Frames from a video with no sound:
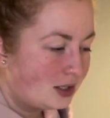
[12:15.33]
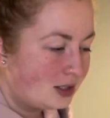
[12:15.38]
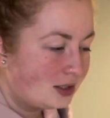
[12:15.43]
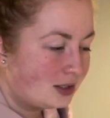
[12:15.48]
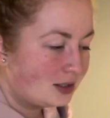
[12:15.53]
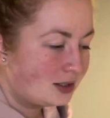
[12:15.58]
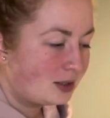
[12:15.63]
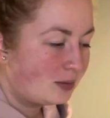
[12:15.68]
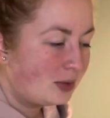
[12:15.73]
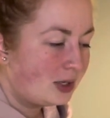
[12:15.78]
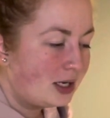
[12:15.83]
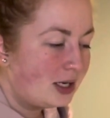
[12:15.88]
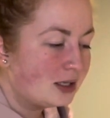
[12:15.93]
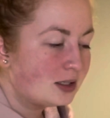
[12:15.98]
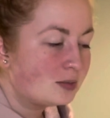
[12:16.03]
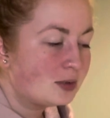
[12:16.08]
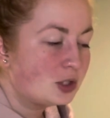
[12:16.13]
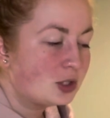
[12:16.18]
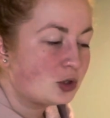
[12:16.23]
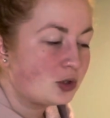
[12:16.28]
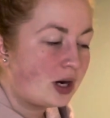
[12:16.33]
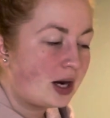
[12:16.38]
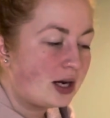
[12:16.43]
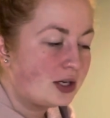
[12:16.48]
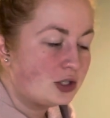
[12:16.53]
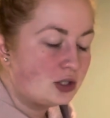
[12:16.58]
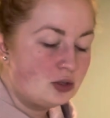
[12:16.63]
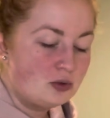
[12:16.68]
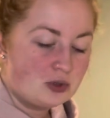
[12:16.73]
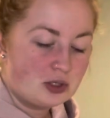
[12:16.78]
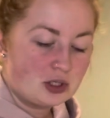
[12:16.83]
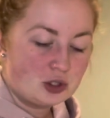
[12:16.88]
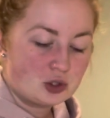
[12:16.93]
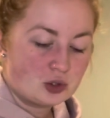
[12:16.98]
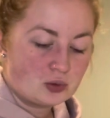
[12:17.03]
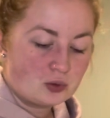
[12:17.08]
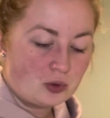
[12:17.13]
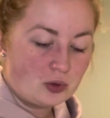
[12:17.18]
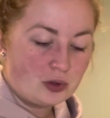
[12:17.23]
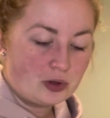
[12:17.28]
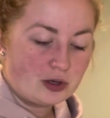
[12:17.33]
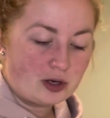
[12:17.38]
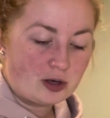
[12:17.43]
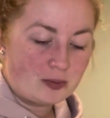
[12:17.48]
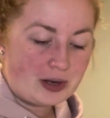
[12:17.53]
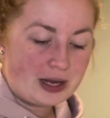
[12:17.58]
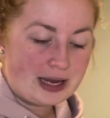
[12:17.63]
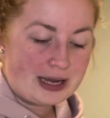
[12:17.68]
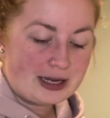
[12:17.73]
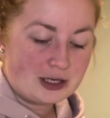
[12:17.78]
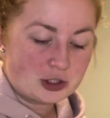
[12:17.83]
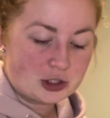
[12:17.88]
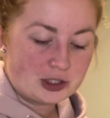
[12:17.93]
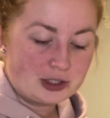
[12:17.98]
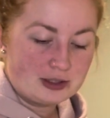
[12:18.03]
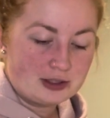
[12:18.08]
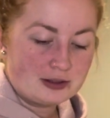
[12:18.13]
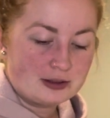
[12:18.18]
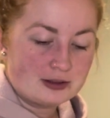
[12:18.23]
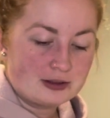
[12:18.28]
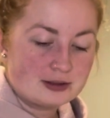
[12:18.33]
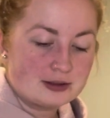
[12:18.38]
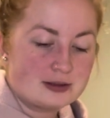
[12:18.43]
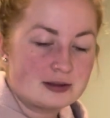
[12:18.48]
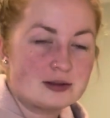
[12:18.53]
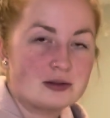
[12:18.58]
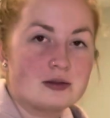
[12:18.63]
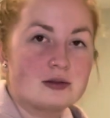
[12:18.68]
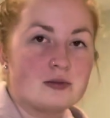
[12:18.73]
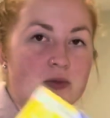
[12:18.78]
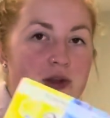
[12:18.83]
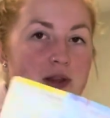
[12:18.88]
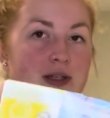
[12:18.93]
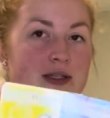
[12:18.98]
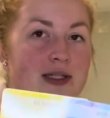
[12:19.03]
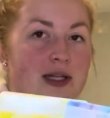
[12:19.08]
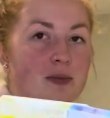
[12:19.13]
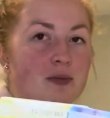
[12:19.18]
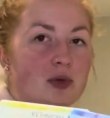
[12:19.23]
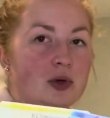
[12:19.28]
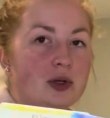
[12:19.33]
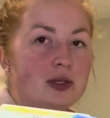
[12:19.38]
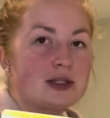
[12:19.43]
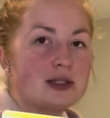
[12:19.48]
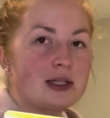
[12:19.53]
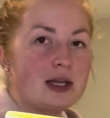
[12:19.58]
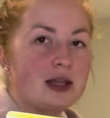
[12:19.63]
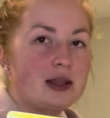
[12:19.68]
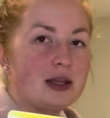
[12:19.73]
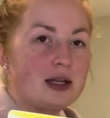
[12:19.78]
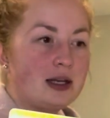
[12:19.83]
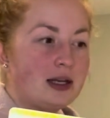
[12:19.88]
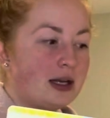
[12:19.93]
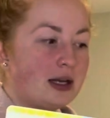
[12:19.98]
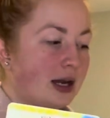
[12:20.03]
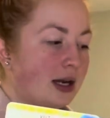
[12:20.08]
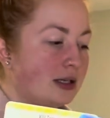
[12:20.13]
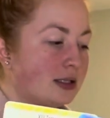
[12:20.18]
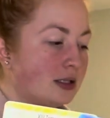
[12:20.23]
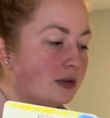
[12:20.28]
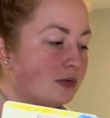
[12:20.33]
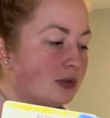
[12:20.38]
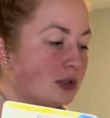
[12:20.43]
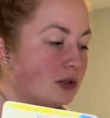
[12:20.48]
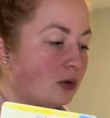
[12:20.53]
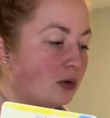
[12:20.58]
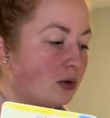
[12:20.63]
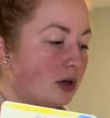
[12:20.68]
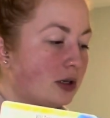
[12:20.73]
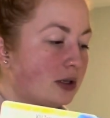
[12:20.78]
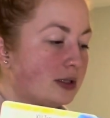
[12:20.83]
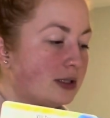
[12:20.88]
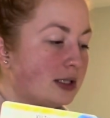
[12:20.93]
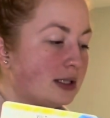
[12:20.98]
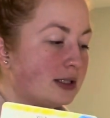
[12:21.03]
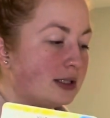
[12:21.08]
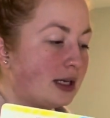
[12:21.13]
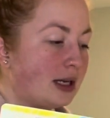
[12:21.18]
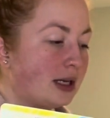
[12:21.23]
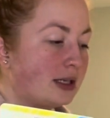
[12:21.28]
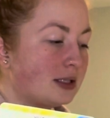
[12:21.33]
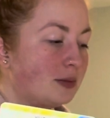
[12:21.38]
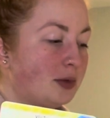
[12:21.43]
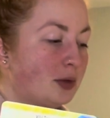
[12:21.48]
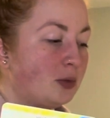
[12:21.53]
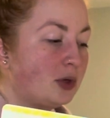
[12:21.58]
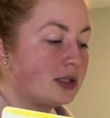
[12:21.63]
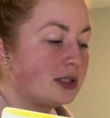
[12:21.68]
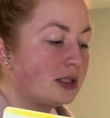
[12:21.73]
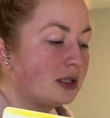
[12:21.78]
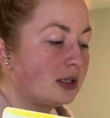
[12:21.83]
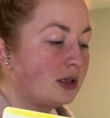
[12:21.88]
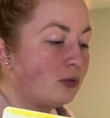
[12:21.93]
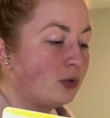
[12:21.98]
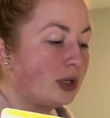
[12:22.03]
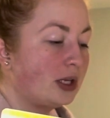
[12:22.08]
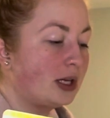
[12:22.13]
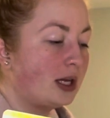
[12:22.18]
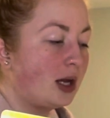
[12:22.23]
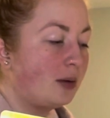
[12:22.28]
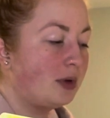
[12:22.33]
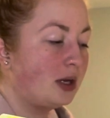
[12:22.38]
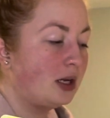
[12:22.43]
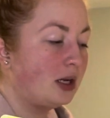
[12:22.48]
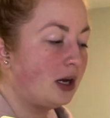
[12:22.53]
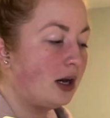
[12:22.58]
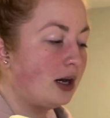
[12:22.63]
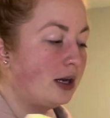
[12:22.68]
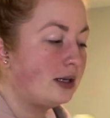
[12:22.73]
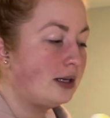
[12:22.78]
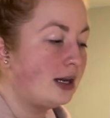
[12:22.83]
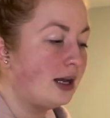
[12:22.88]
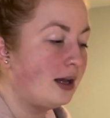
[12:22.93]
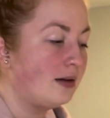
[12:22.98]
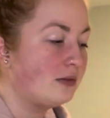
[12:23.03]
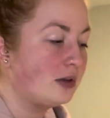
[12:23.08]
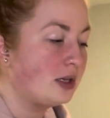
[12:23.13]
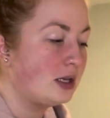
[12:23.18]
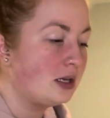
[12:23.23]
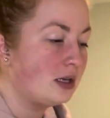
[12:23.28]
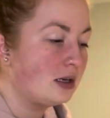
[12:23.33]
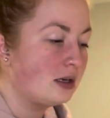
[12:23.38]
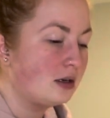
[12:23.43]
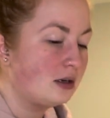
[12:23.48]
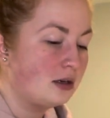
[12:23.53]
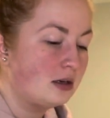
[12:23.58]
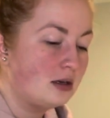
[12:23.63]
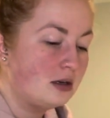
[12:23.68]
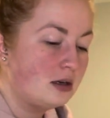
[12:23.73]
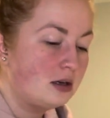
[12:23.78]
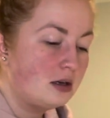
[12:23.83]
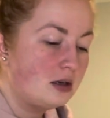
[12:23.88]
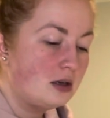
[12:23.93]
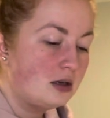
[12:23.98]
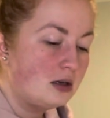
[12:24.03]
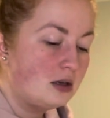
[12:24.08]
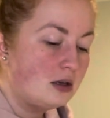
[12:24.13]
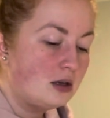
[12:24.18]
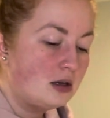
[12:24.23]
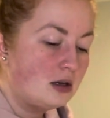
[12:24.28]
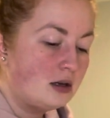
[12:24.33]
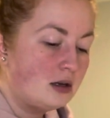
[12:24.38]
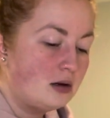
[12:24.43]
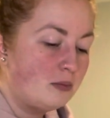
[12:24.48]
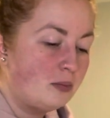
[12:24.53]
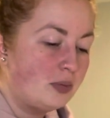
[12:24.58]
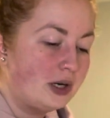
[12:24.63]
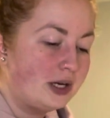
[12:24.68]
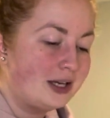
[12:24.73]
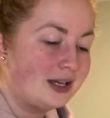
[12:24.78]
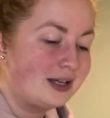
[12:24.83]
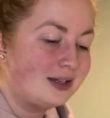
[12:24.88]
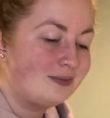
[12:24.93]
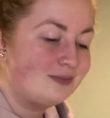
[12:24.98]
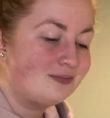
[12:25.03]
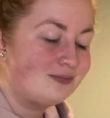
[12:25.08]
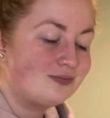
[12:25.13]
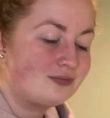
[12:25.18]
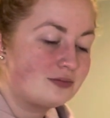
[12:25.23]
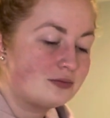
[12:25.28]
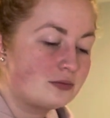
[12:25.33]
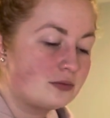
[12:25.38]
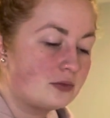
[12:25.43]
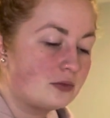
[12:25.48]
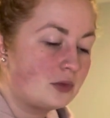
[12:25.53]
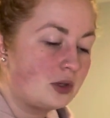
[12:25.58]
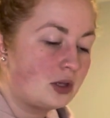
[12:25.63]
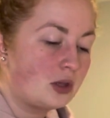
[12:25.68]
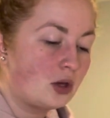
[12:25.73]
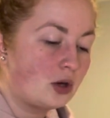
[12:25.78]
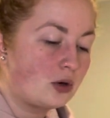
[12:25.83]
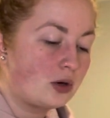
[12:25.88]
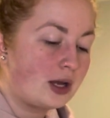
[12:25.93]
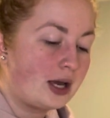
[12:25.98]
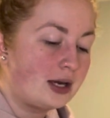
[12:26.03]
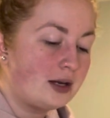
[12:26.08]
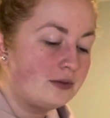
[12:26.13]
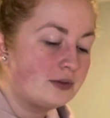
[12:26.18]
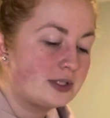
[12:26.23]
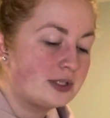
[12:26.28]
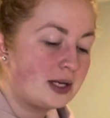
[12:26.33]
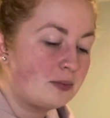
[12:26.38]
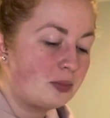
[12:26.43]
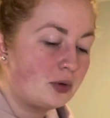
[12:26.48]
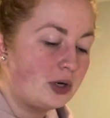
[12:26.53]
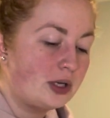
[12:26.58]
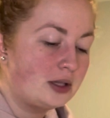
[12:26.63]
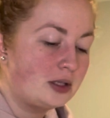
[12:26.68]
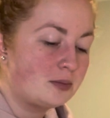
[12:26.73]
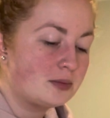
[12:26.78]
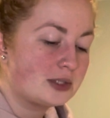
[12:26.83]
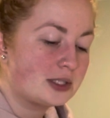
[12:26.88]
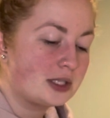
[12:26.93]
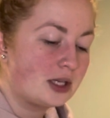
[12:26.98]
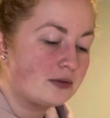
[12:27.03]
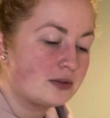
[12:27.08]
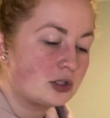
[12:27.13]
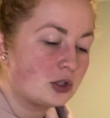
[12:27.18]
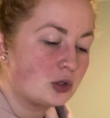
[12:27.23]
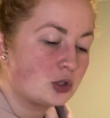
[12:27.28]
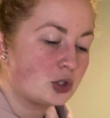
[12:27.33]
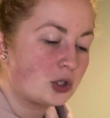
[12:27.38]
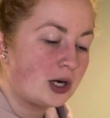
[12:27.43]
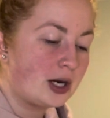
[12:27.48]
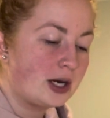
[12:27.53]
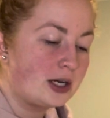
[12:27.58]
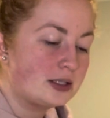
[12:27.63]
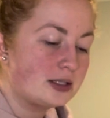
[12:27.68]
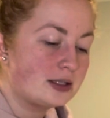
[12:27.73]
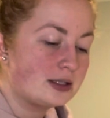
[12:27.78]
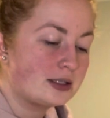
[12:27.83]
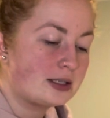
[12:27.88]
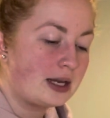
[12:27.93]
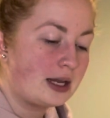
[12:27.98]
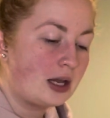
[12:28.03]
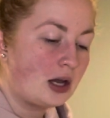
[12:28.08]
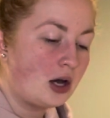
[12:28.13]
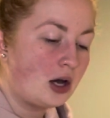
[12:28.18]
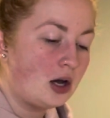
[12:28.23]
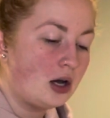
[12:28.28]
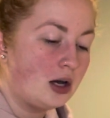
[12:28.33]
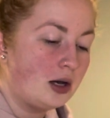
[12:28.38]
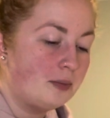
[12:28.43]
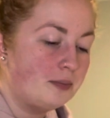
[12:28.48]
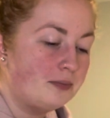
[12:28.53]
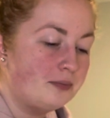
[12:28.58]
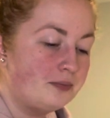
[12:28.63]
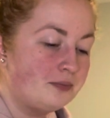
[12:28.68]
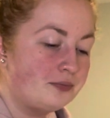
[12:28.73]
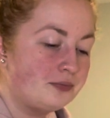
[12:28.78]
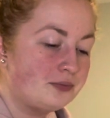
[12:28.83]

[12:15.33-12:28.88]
somebody has been trying to control their passions. With the Temperance and the Knight of Swords, it's like someone wants to really come in hot and heavy here, but they're kind of tempering themselves. They're trying to stay calm.